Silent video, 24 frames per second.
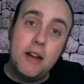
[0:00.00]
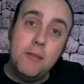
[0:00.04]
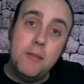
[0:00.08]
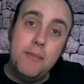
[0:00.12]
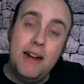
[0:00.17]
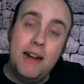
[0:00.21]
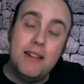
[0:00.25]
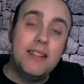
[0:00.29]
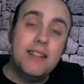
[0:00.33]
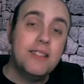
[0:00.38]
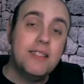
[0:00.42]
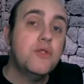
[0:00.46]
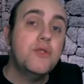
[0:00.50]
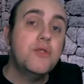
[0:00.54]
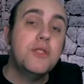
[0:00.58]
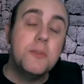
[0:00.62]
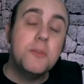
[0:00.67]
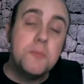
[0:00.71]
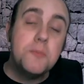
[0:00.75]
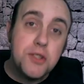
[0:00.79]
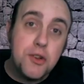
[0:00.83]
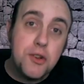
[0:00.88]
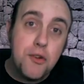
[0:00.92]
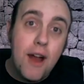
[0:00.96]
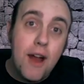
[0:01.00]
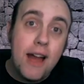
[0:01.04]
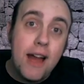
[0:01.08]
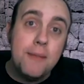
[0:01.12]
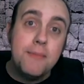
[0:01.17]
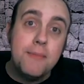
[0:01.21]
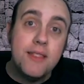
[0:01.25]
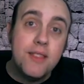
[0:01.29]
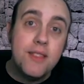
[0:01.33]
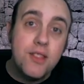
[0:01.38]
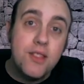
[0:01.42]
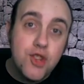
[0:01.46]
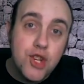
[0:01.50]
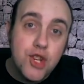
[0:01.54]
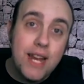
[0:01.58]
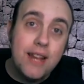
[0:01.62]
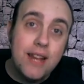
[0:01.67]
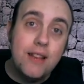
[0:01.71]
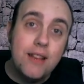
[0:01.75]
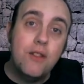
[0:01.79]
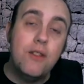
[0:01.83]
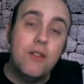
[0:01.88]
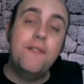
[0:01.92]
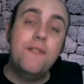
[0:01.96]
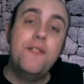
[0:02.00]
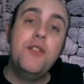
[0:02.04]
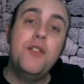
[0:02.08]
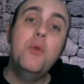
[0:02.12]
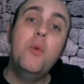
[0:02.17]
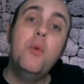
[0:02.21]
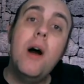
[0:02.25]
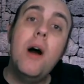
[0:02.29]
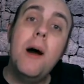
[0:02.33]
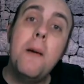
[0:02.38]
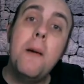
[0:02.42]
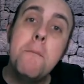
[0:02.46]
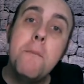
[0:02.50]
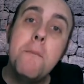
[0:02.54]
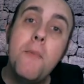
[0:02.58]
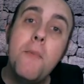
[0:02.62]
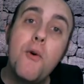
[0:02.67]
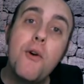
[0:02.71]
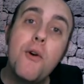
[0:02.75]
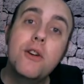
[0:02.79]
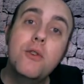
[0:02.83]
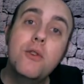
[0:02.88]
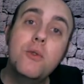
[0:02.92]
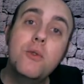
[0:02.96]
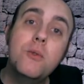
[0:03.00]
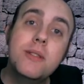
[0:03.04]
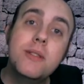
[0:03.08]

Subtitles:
about it, so subscribe to the channel if you want more cool